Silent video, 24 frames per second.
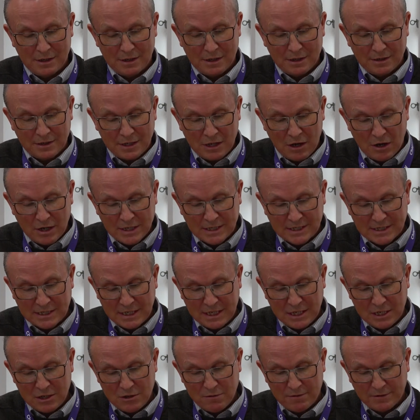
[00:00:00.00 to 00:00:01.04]
The
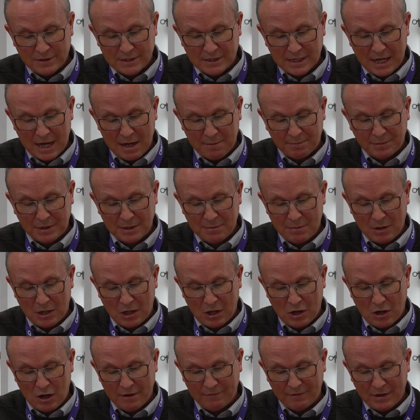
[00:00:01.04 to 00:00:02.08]
ICU has kept him
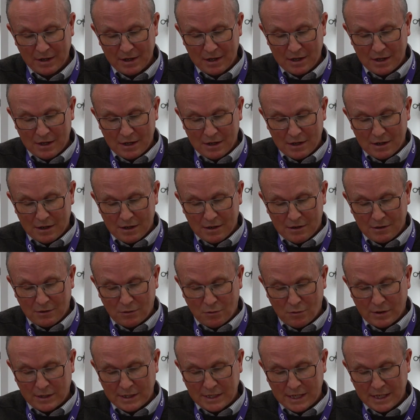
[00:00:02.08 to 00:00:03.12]
alive.
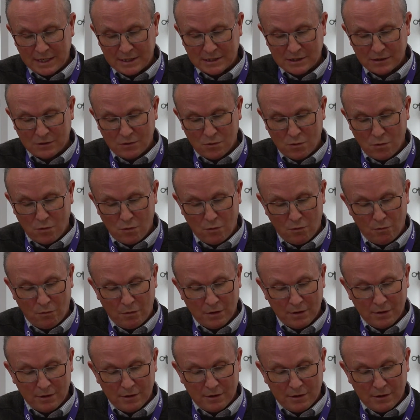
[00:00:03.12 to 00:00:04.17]
Laura takes a
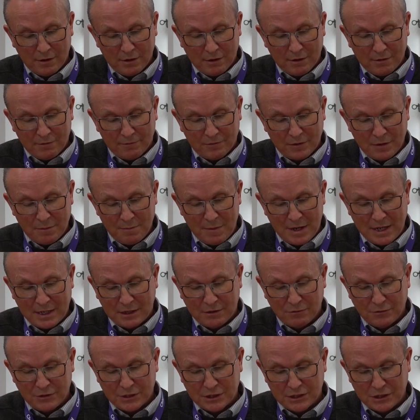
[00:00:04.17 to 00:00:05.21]
call from the
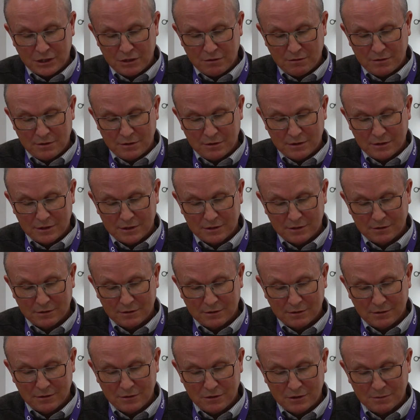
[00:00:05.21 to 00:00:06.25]
medical student
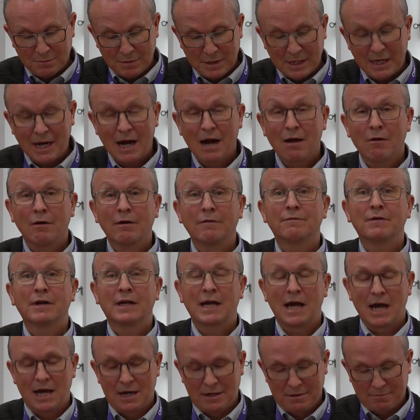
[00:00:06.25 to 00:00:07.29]
who's been caring for
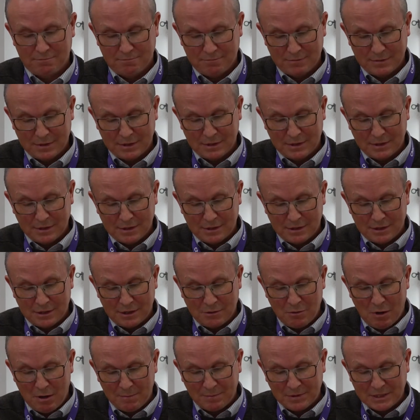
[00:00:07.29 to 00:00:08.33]
Ken and
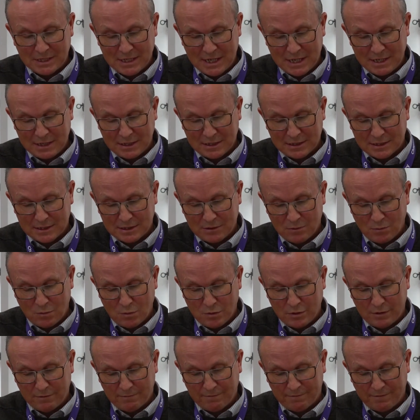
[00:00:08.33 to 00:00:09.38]
who updates the
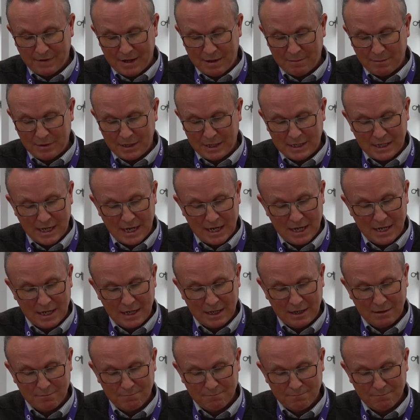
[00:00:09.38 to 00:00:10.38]
Wood family daily.